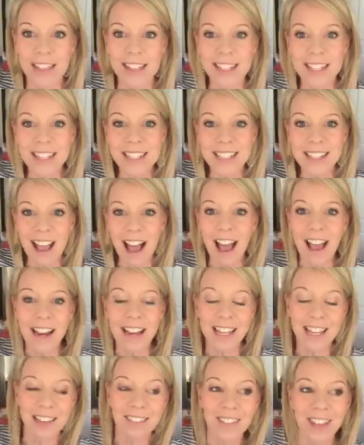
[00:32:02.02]
this is not
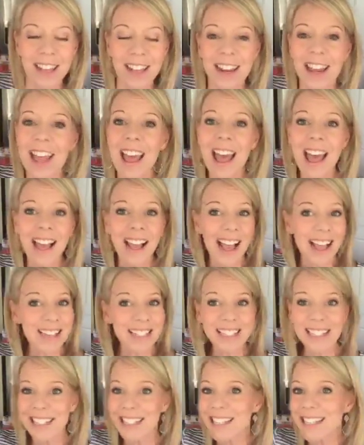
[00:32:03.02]
even, guys,
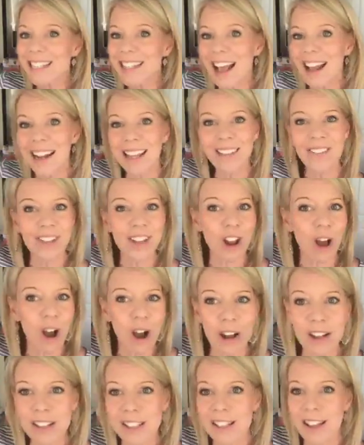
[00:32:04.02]
this is not even
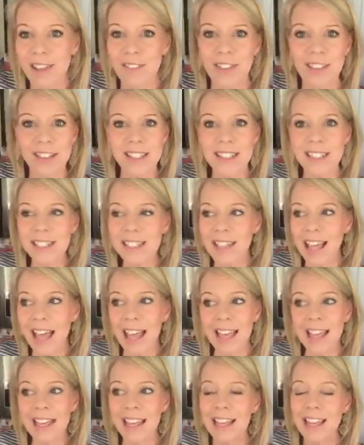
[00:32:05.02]
hard stuff. This is
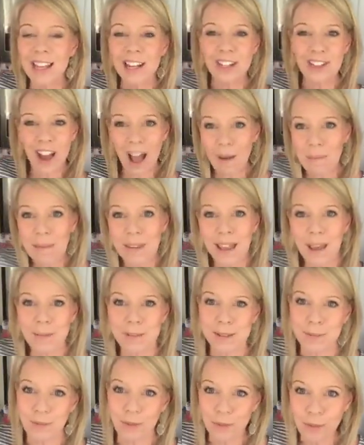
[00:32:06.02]
like chopping up
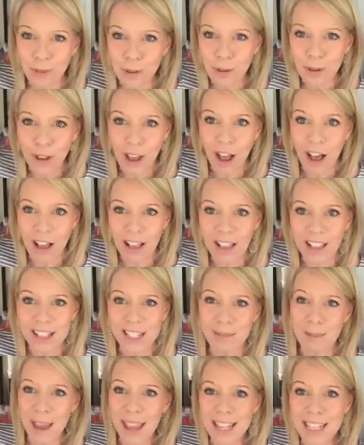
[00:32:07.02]
some fruit, y'all.
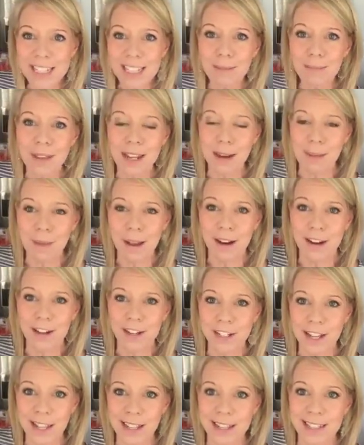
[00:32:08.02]
It's making some peanut butter and
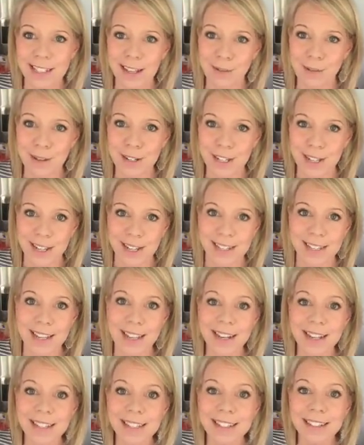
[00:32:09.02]
jelly sandwiches.
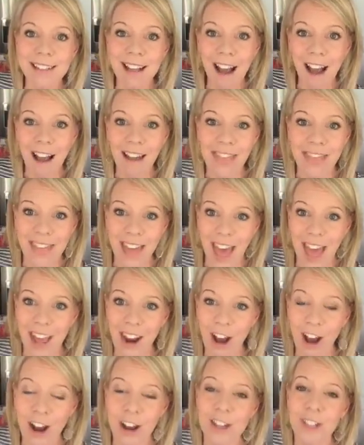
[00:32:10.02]
It is not that
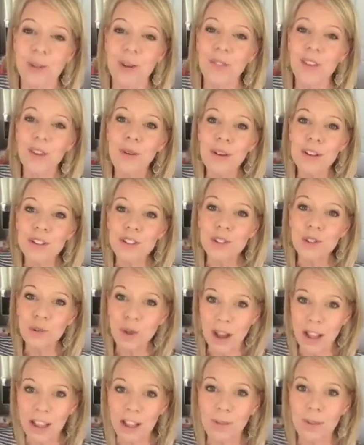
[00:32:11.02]
hard. So if you are
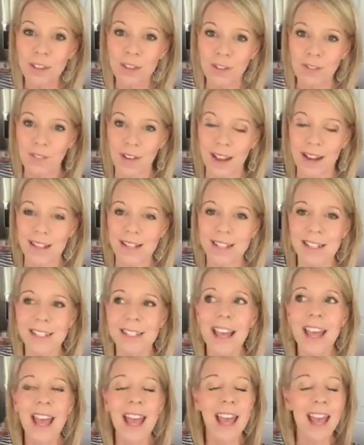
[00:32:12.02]
struggling with your finances,
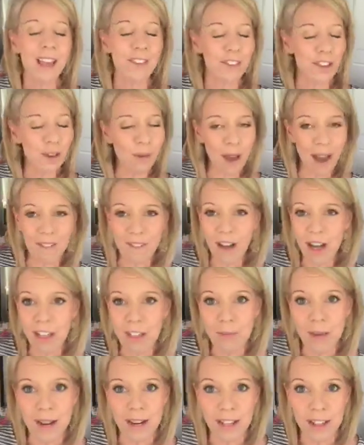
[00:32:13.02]
if you have all the
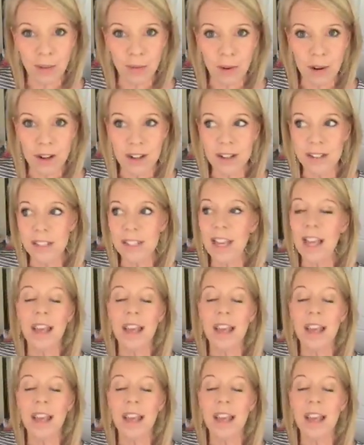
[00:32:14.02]
money in the world,